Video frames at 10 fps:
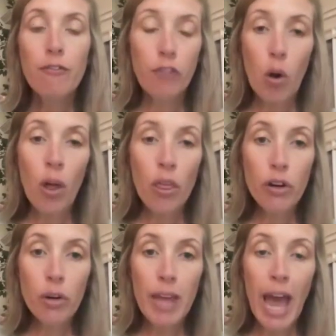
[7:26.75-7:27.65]
on
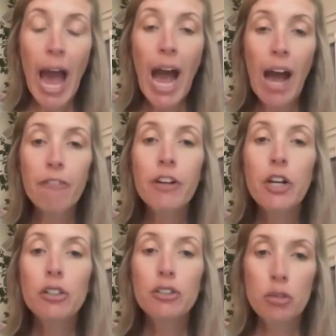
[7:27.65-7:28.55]
their behalf
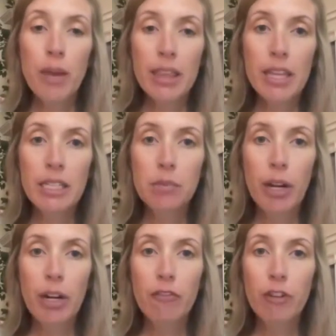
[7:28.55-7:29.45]
to make things
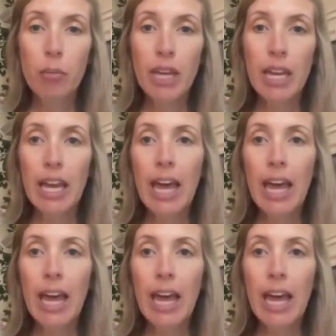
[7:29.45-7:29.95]
better for me.